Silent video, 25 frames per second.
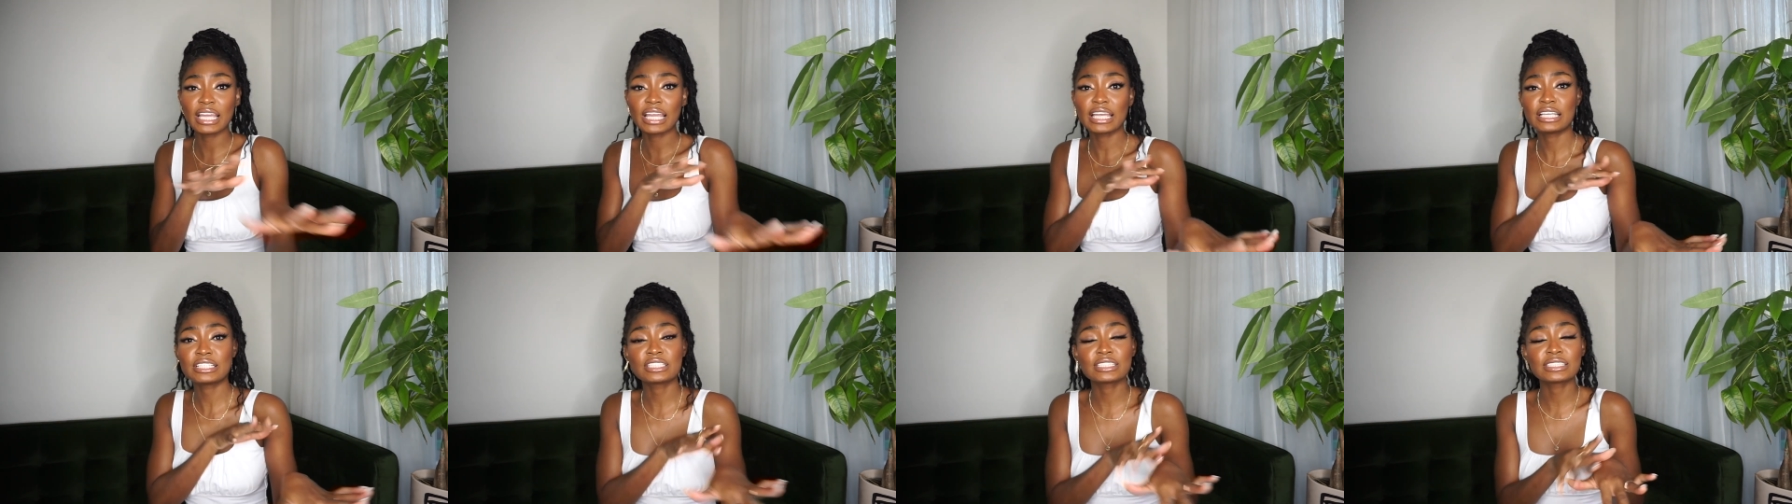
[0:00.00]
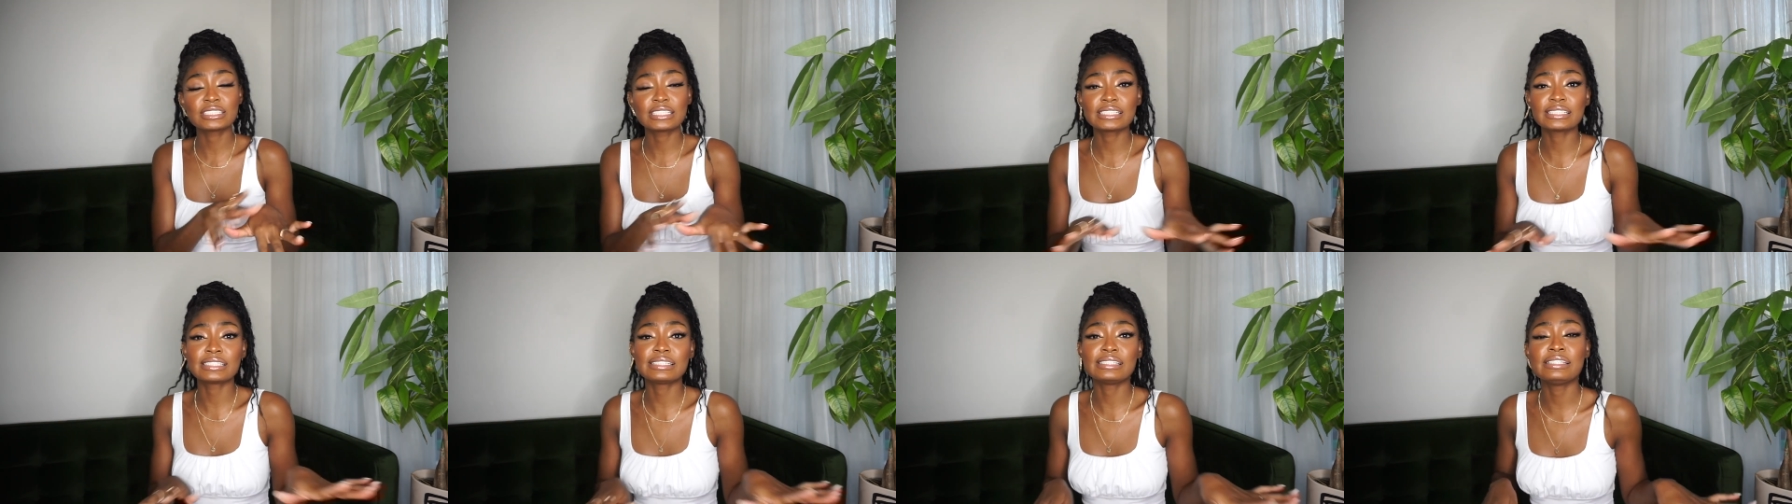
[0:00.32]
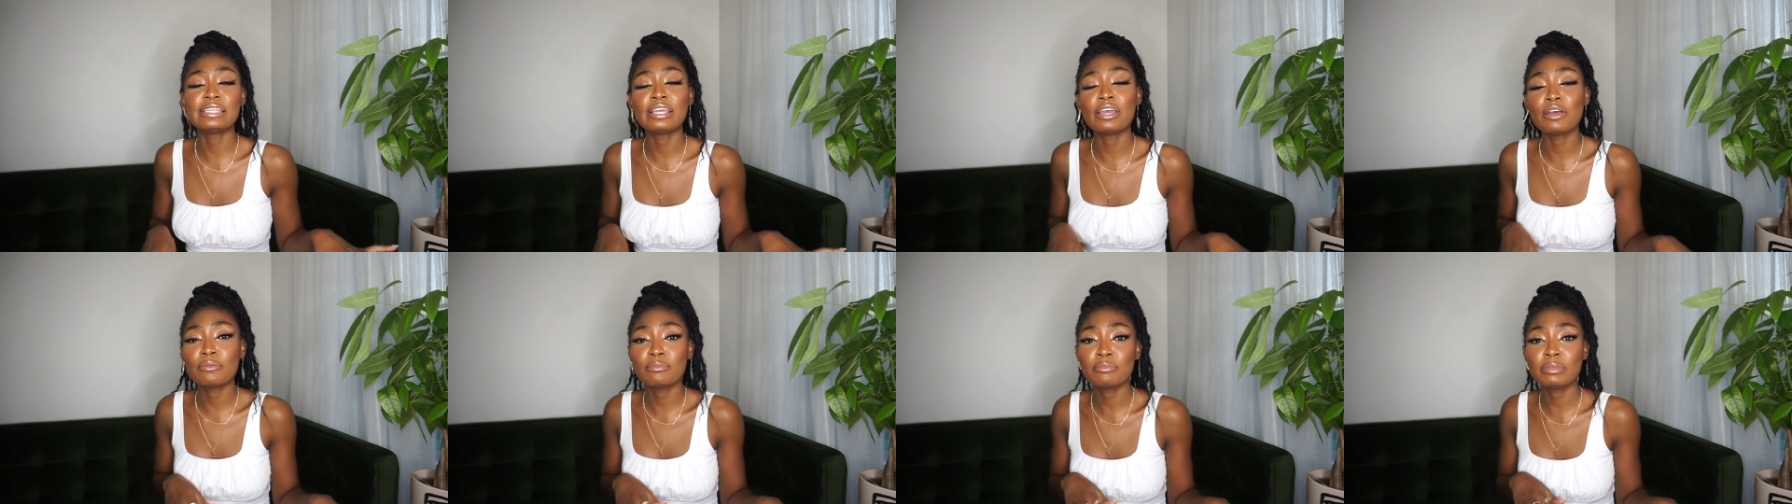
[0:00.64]
agencies
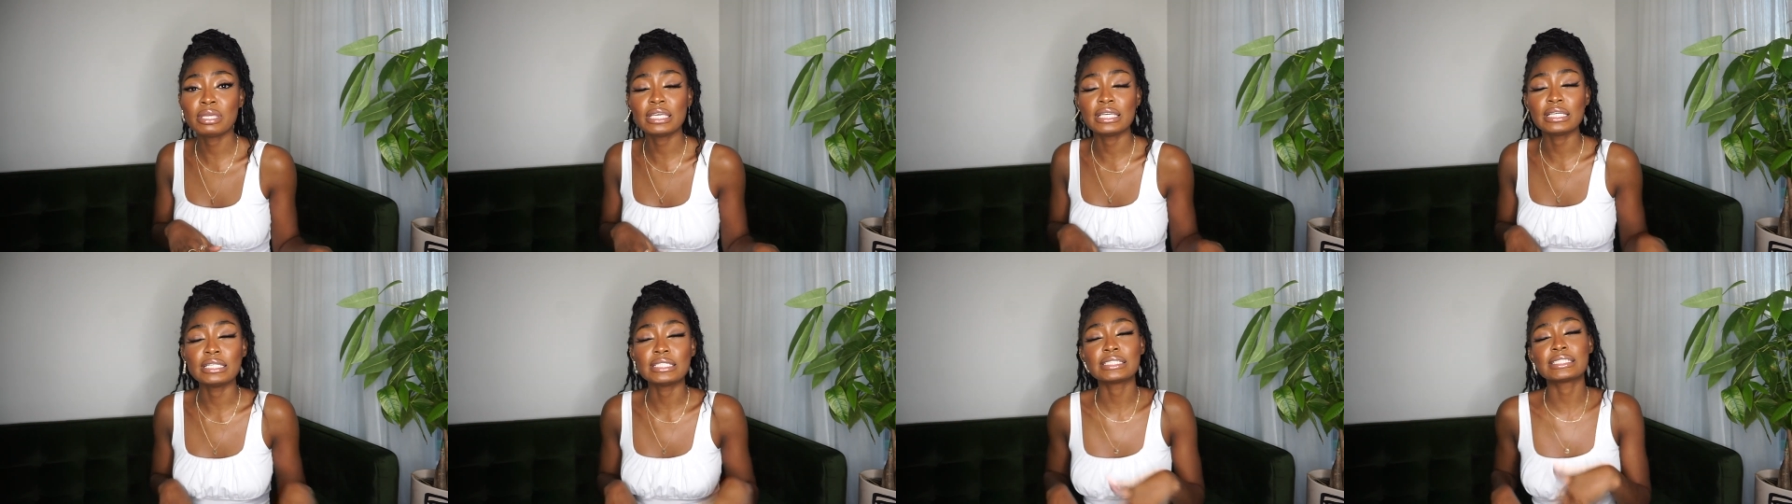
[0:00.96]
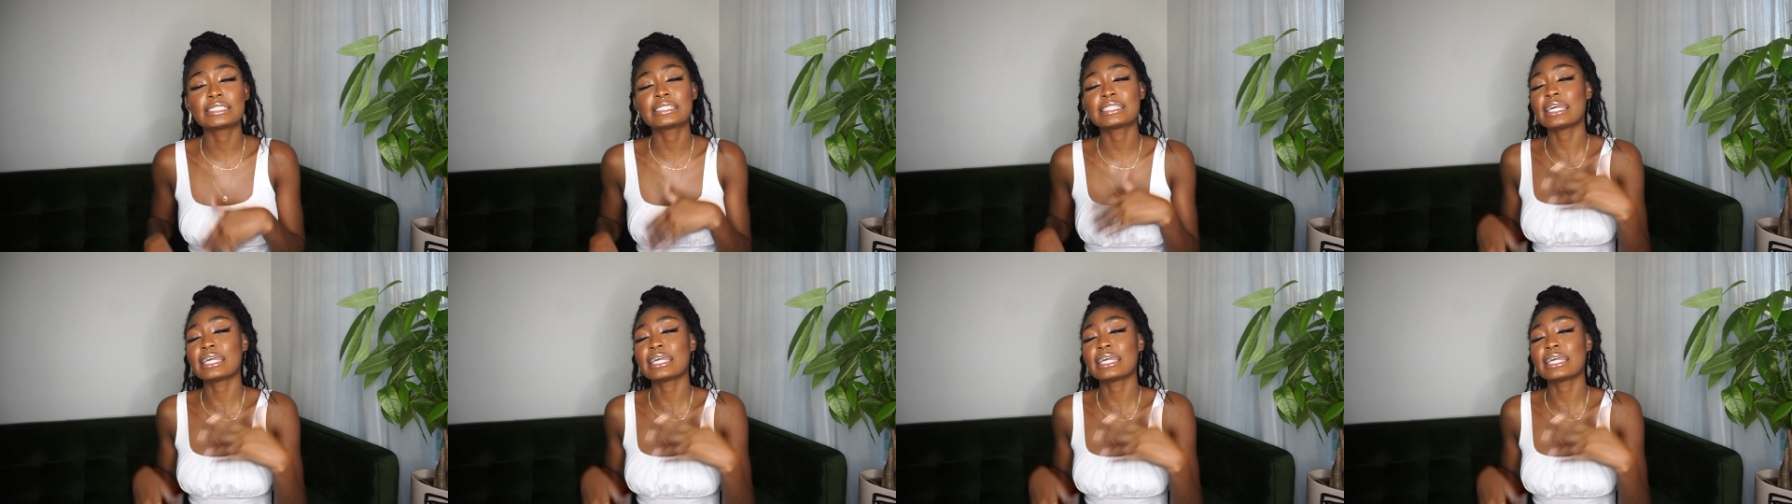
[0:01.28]
near me,